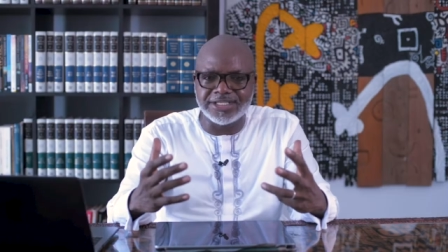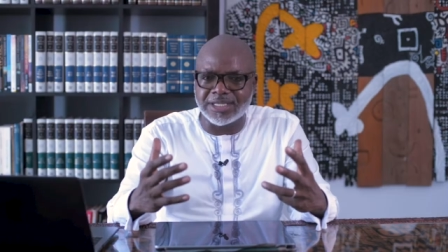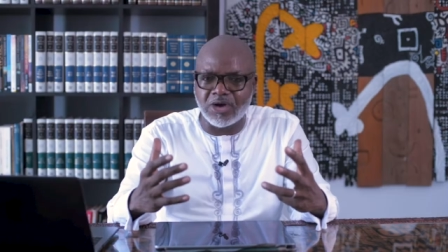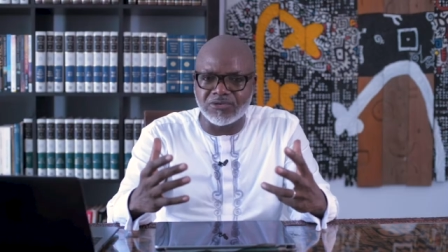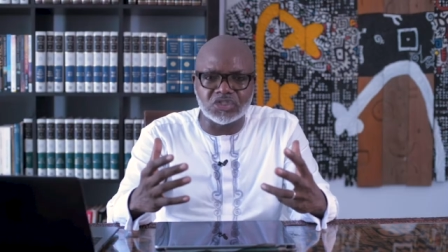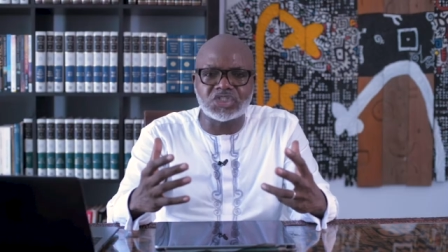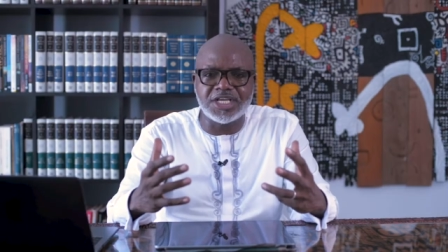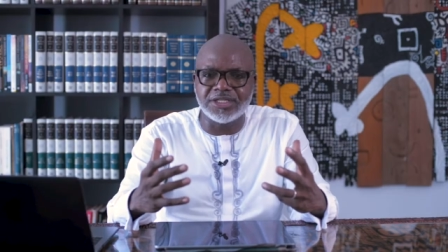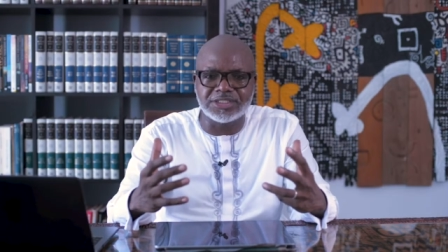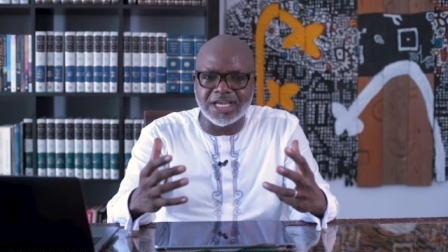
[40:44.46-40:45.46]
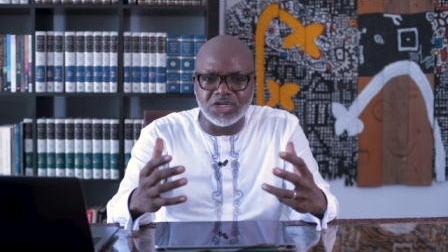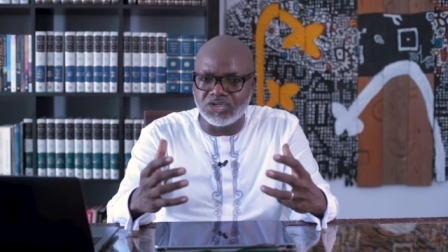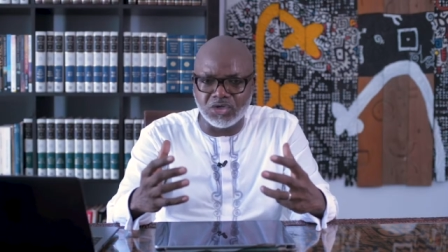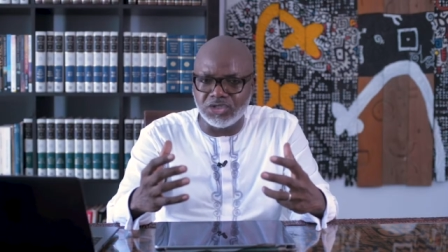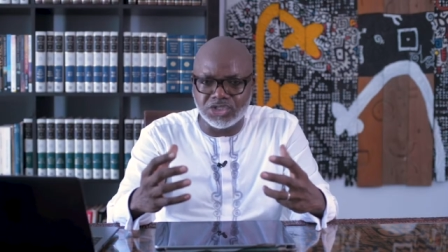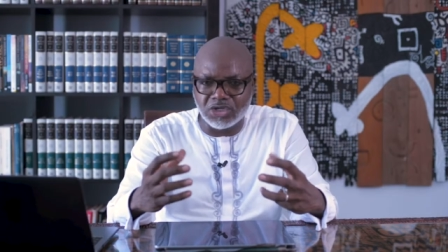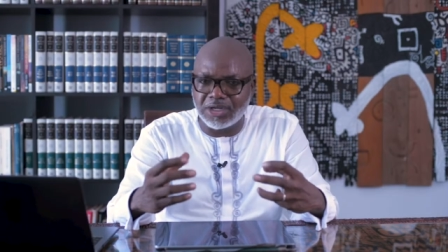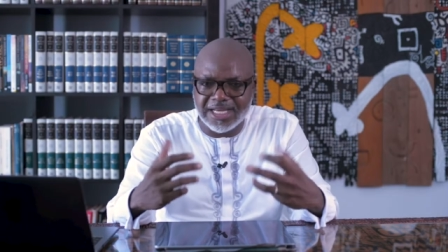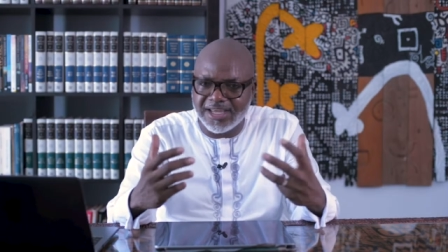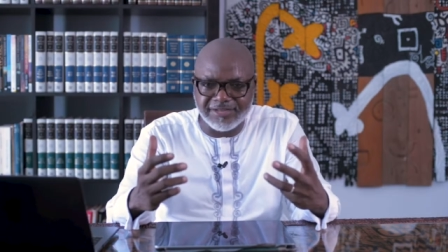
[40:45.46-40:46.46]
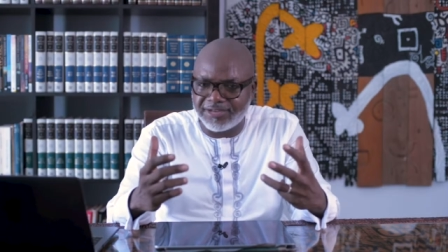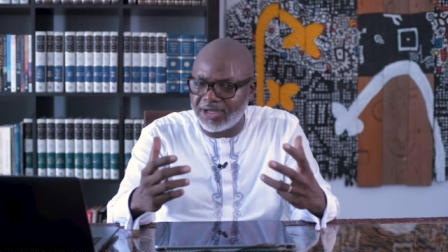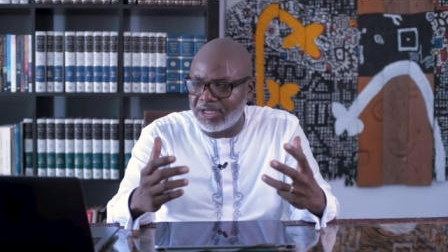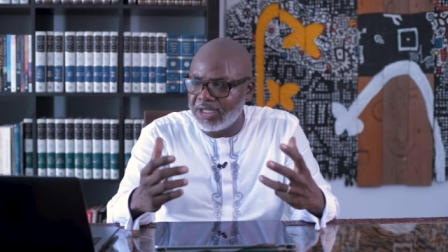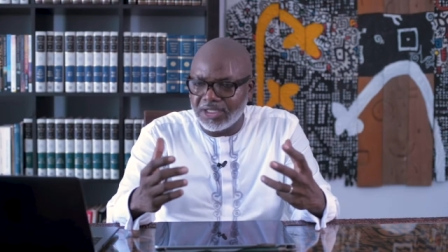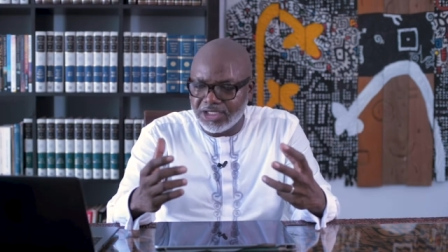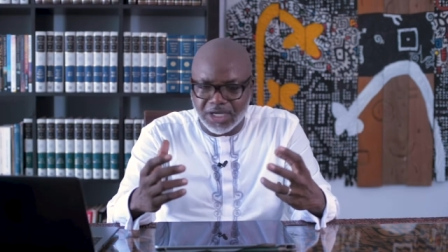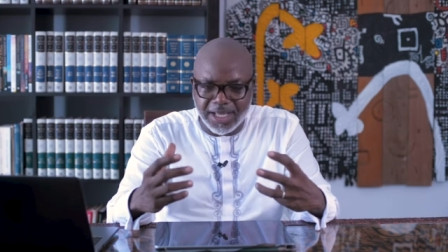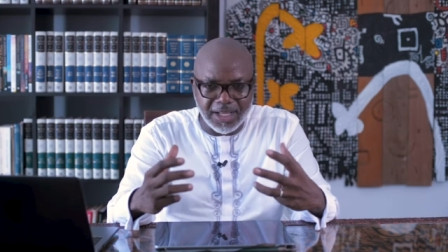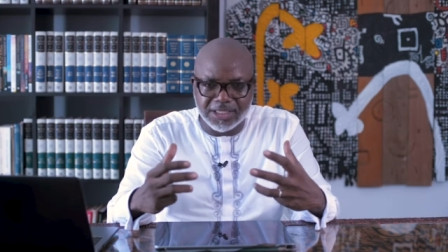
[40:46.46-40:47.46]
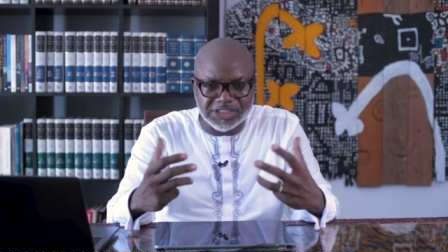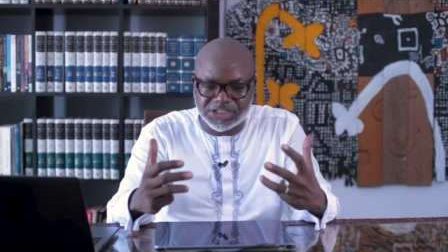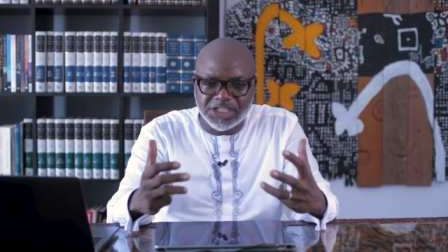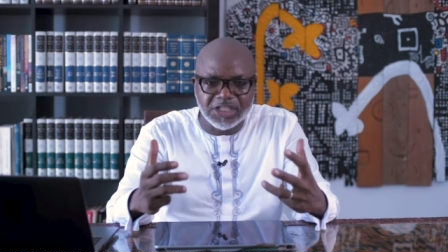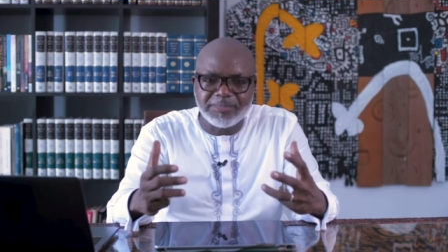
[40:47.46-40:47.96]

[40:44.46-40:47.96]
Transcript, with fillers: among the seals that you don't, you don't leave a, a, a seal